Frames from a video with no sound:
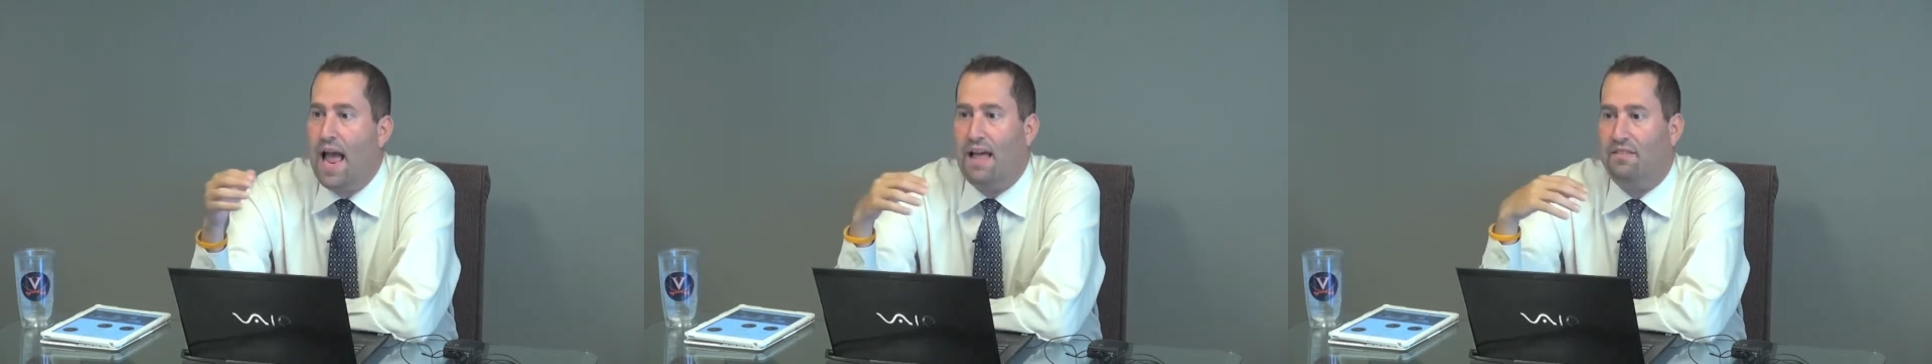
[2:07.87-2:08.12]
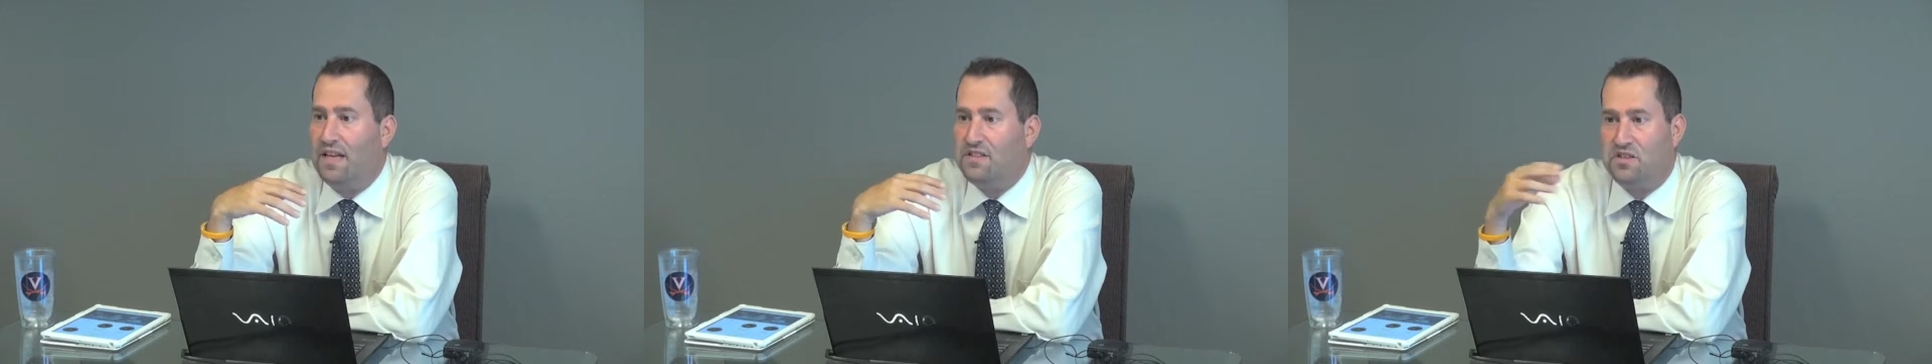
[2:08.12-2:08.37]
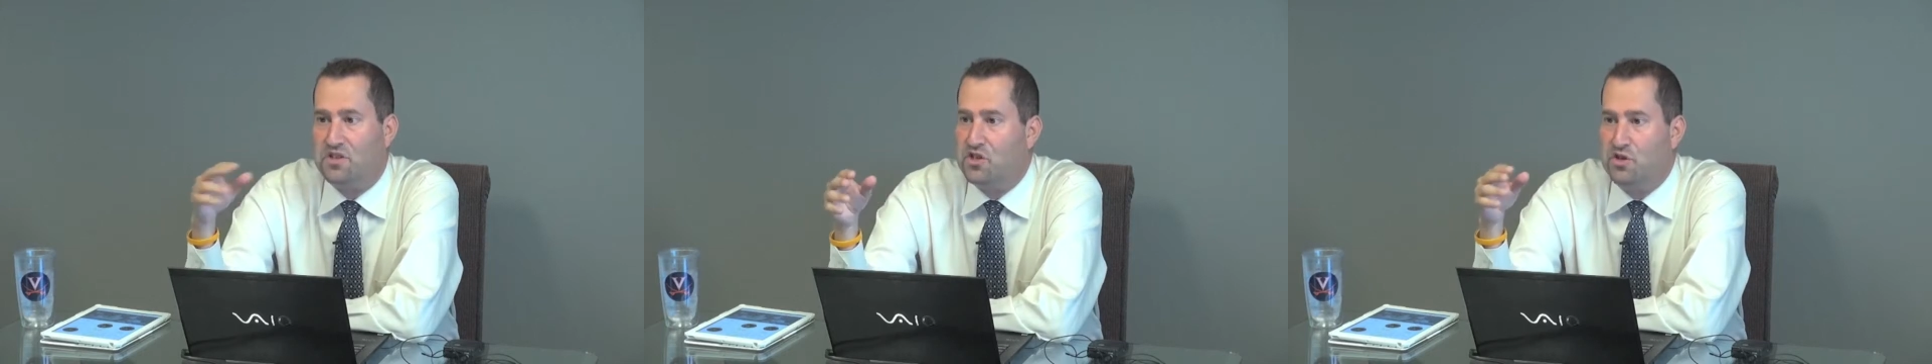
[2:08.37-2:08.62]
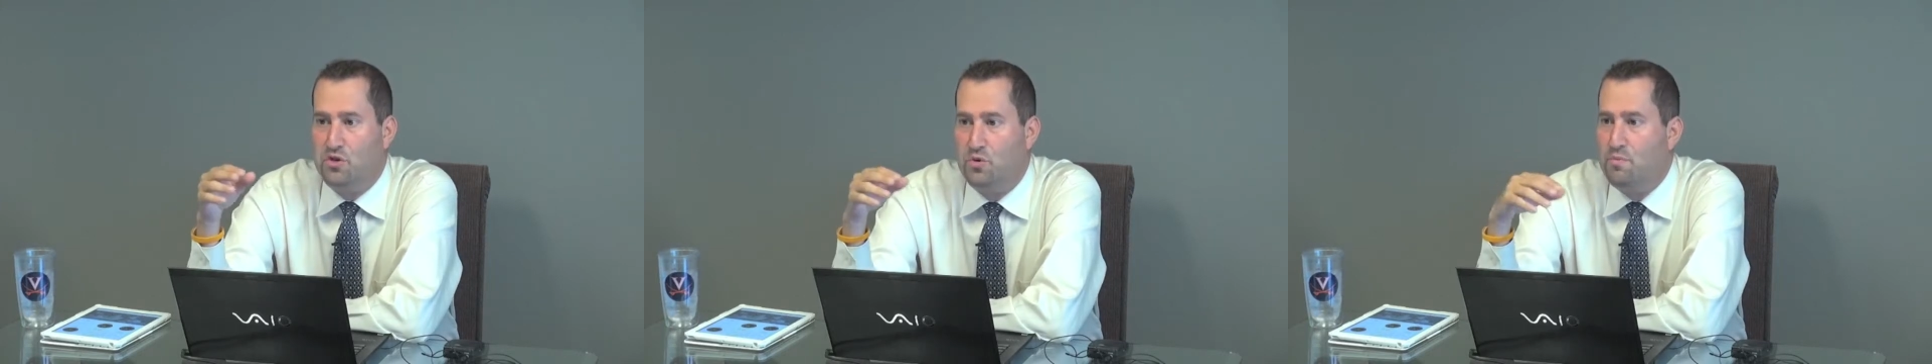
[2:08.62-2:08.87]
And let's
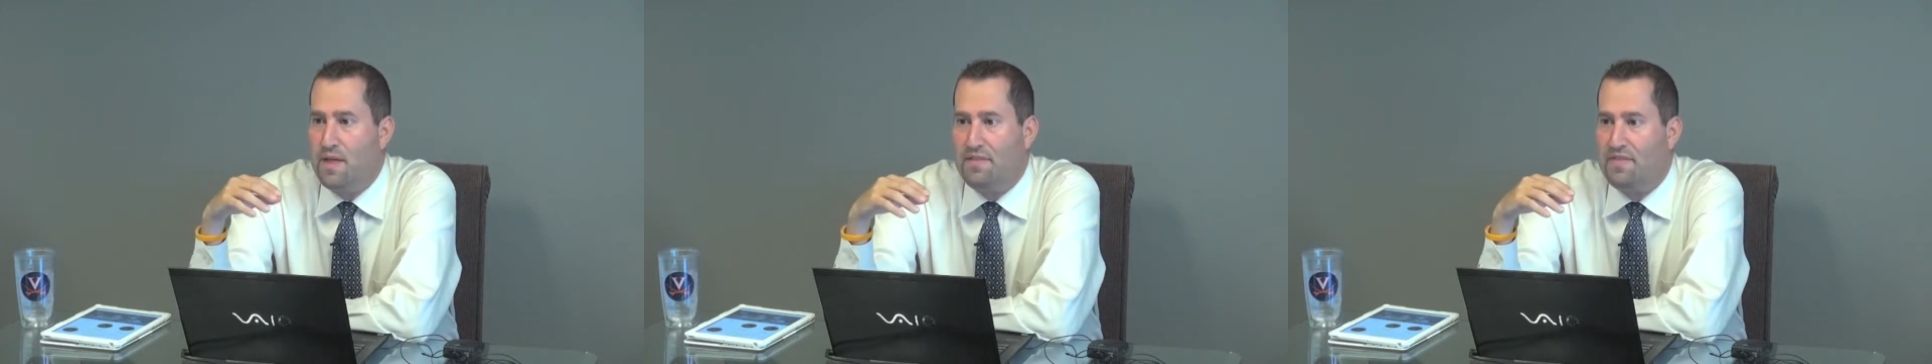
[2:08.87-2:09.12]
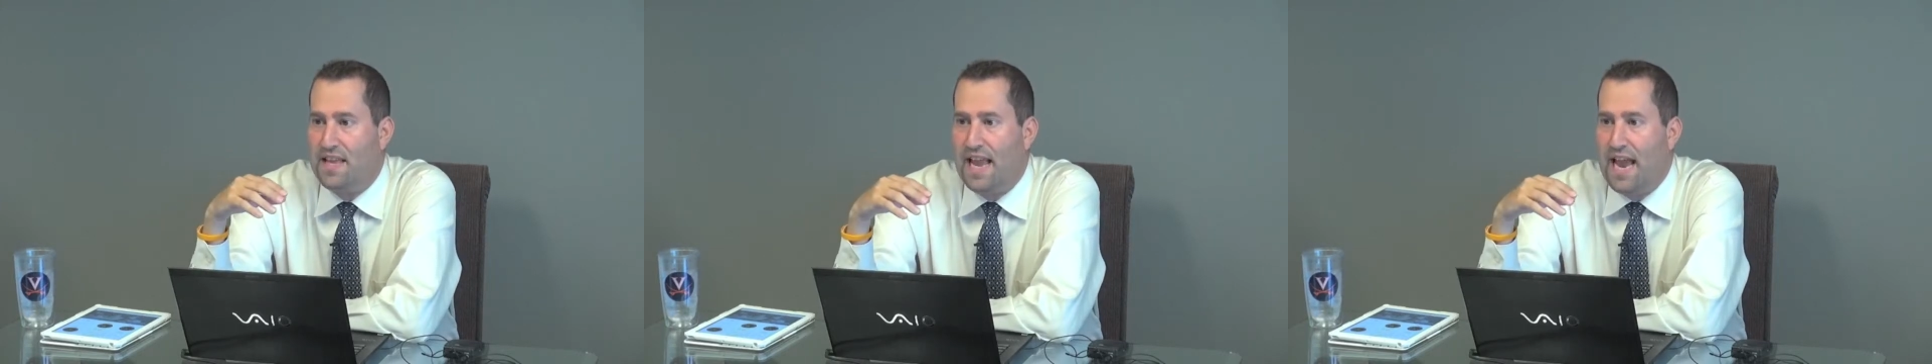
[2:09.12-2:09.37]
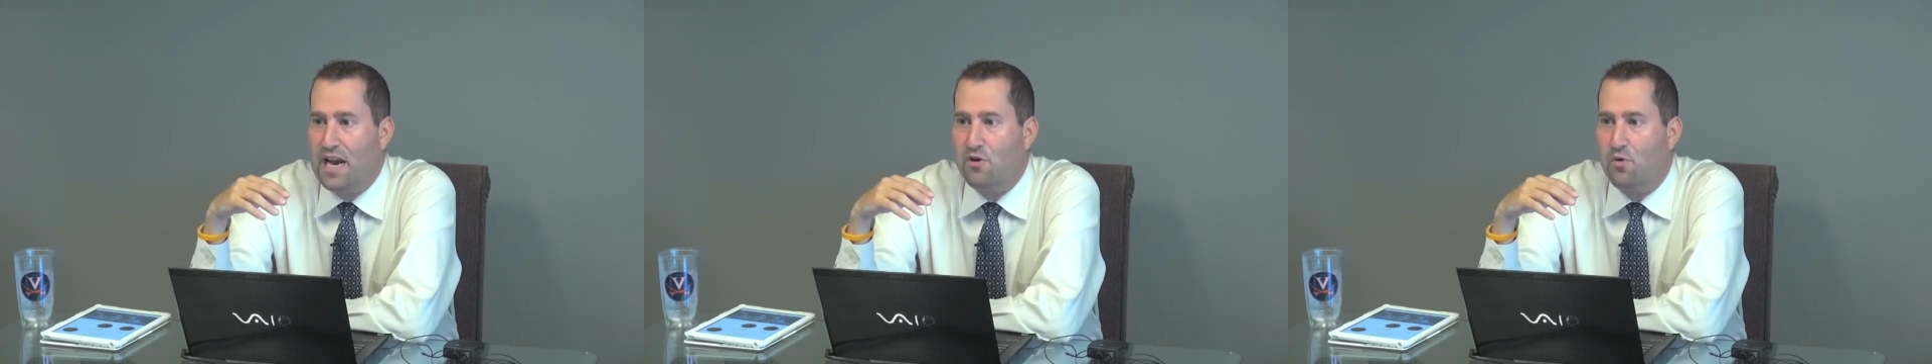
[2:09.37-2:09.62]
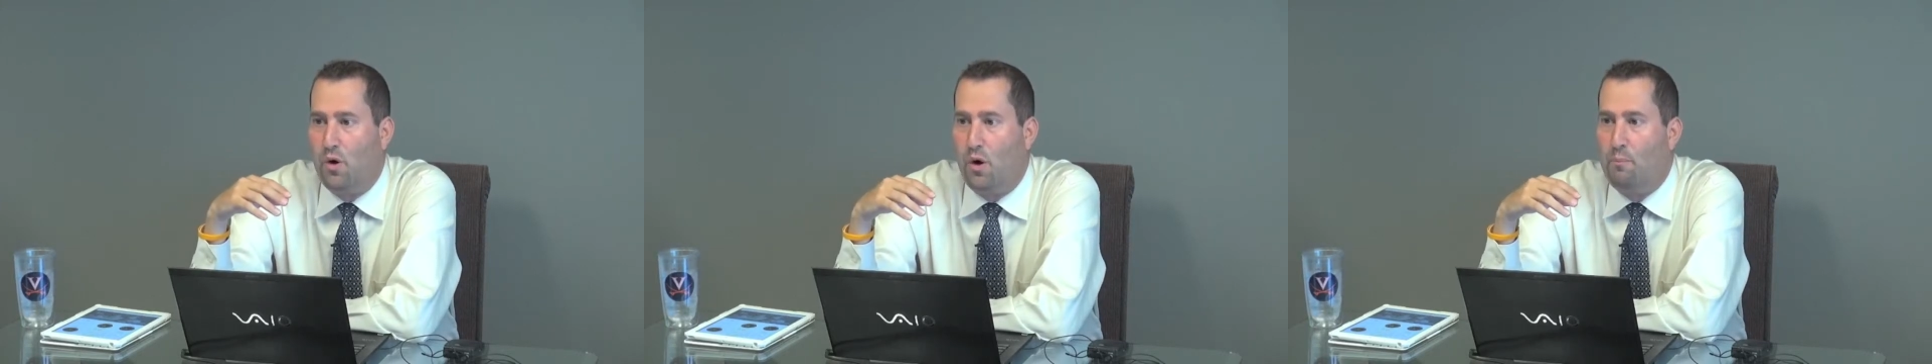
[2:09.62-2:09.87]
assume that the
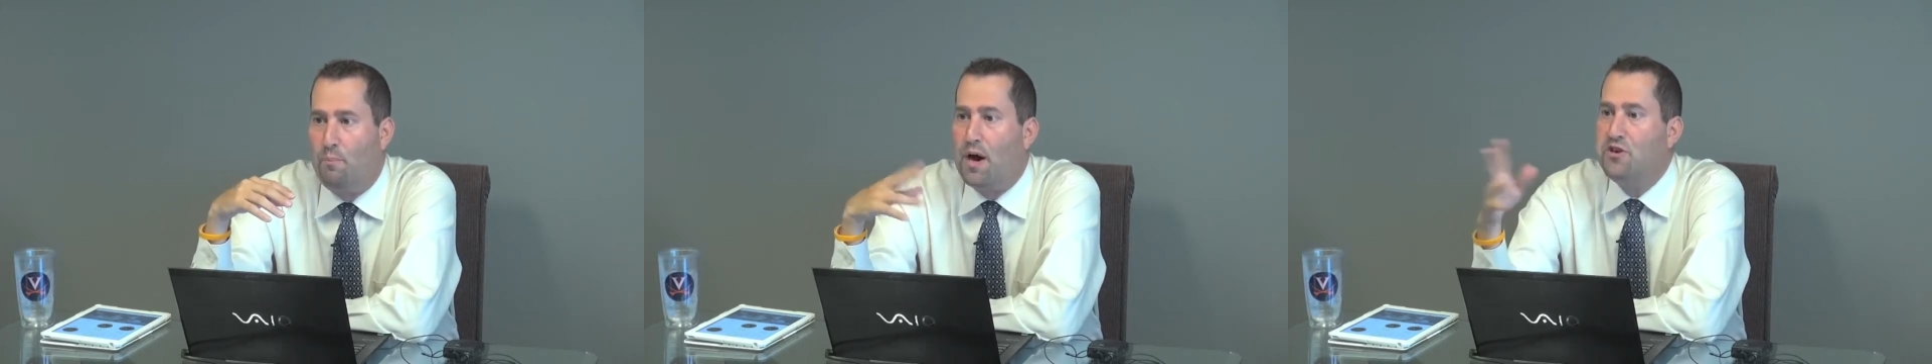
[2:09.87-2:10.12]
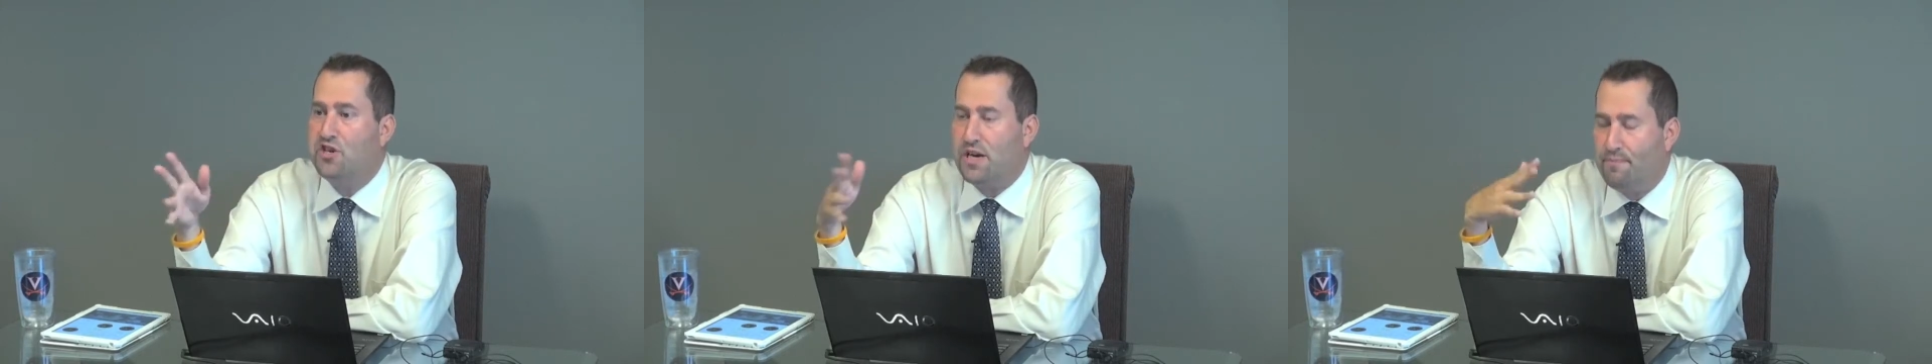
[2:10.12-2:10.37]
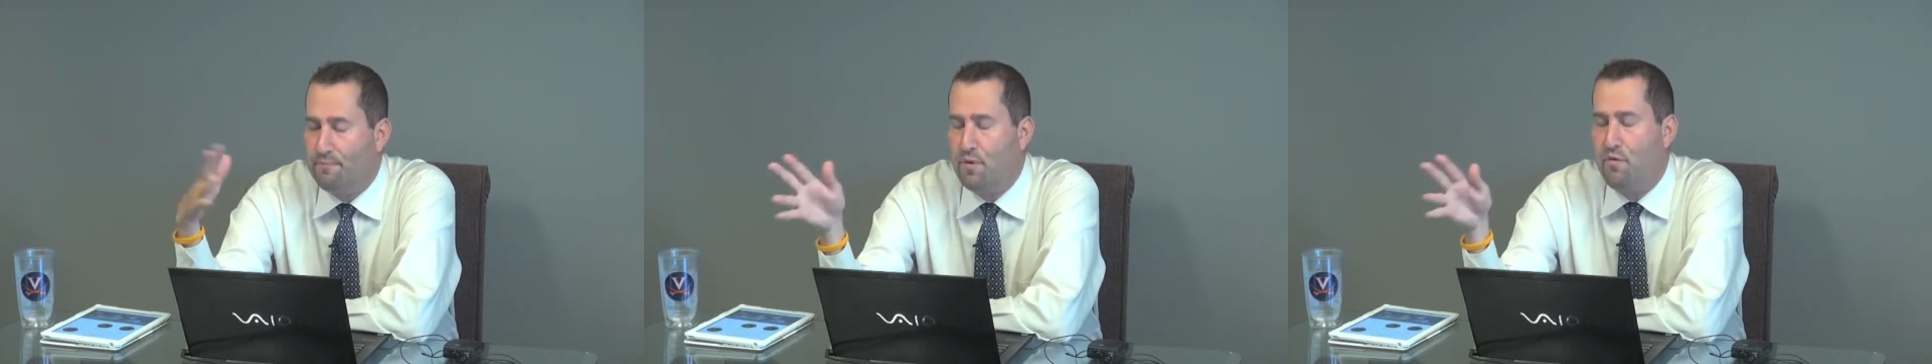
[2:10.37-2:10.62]
annual budget